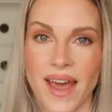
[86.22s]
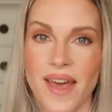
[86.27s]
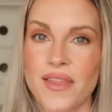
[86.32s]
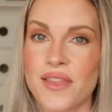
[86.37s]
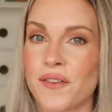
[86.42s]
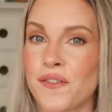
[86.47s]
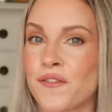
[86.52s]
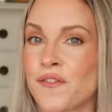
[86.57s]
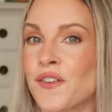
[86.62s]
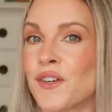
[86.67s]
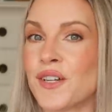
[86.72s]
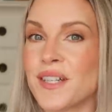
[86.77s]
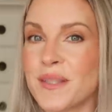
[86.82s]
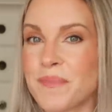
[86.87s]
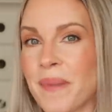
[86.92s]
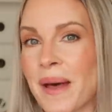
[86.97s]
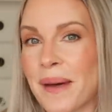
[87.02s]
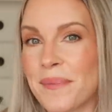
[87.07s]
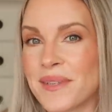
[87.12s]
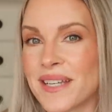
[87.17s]
The first
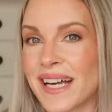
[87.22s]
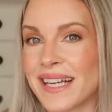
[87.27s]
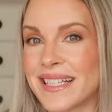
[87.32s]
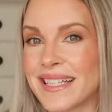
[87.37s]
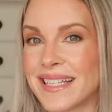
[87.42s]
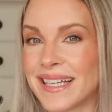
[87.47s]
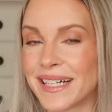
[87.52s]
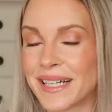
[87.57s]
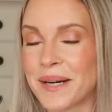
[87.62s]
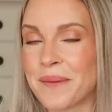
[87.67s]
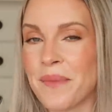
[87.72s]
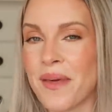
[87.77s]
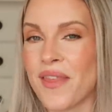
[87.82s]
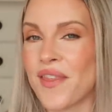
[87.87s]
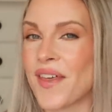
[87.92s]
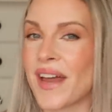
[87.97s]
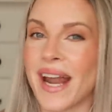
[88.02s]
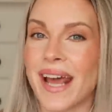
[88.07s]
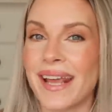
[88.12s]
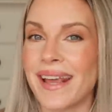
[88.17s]
peptide serum that I